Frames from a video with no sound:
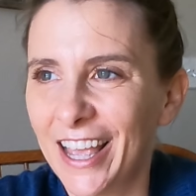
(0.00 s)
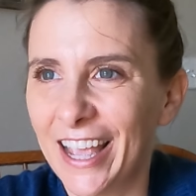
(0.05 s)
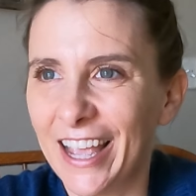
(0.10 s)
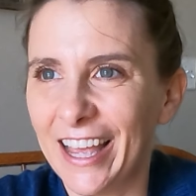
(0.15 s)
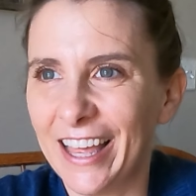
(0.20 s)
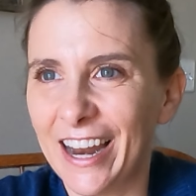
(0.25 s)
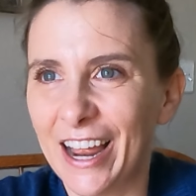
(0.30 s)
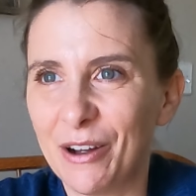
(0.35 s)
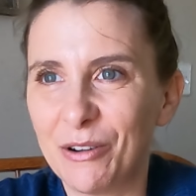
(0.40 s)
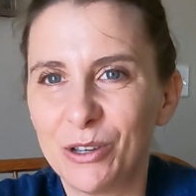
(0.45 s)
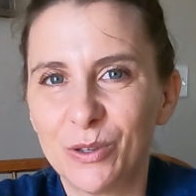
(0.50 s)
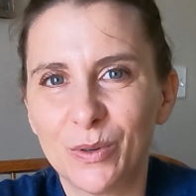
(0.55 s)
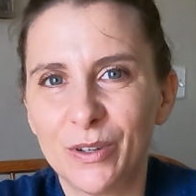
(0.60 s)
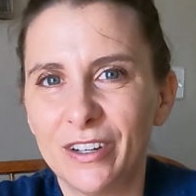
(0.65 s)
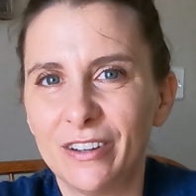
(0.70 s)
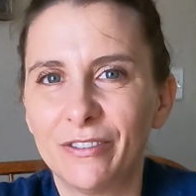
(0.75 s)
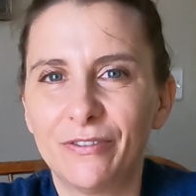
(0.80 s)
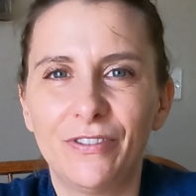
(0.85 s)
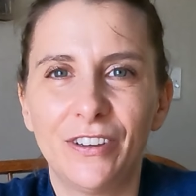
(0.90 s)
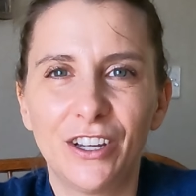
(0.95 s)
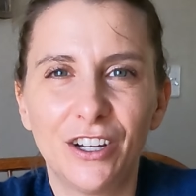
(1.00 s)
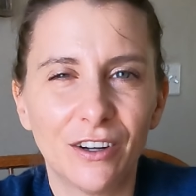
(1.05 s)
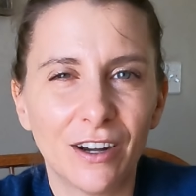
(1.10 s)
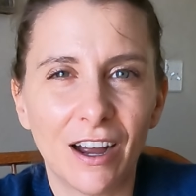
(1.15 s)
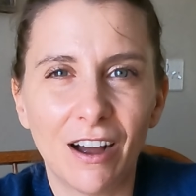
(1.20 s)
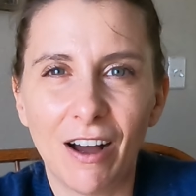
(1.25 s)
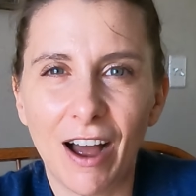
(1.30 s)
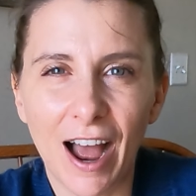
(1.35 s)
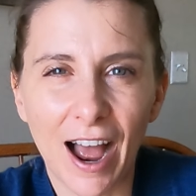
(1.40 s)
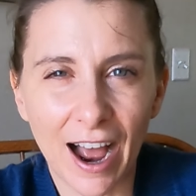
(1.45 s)
And I always wanted to figure
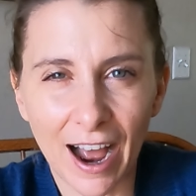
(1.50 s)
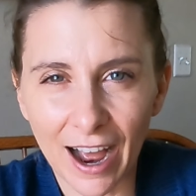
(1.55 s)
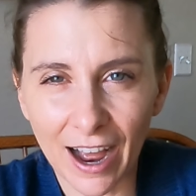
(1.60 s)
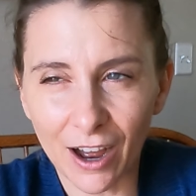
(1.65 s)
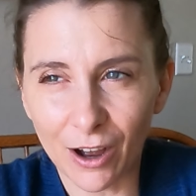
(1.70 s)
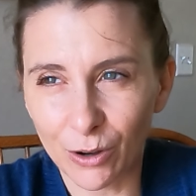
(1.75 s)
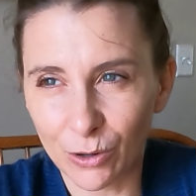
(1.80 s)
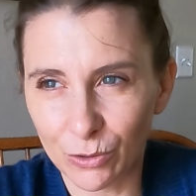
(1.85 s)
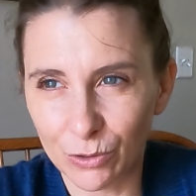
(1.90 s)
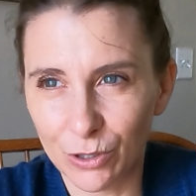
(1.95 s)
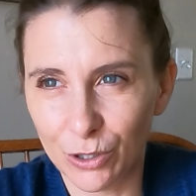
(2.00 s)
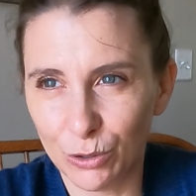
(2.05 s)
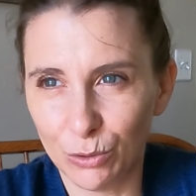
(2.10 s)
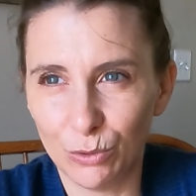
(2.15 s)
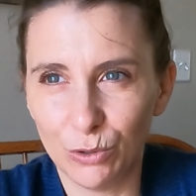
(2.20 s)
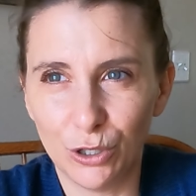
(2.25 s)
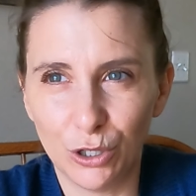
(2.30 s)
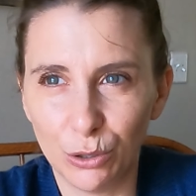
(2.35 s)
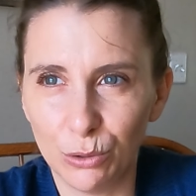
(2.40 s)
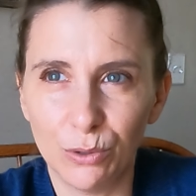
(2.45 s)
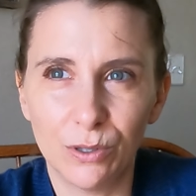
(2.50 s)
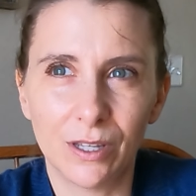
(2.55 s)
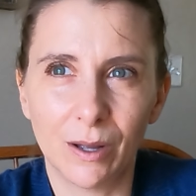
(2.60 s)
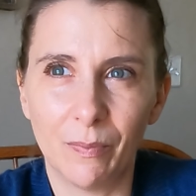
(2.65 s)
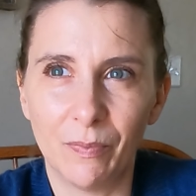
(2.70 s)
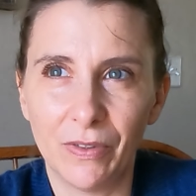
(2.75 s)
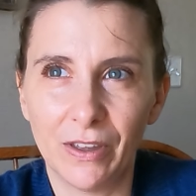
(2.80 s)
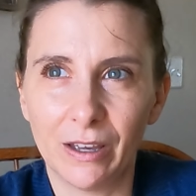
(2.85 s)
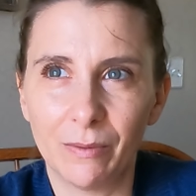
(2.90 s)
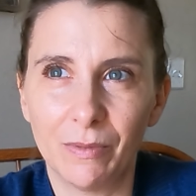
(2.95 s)
out how to do
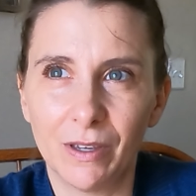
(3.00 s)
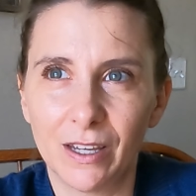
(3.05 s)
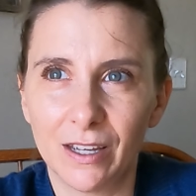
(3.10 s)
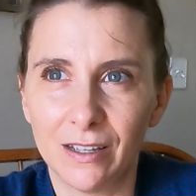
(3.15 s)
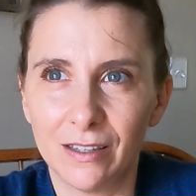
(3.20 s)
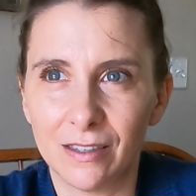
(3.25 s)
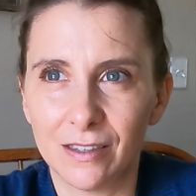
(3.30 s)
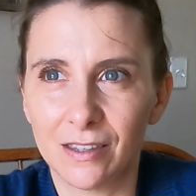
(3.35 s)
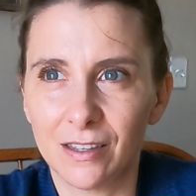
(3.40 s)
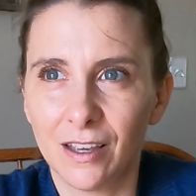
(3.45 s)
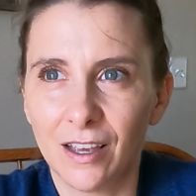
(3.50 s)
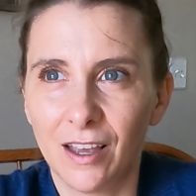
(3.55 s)
something, because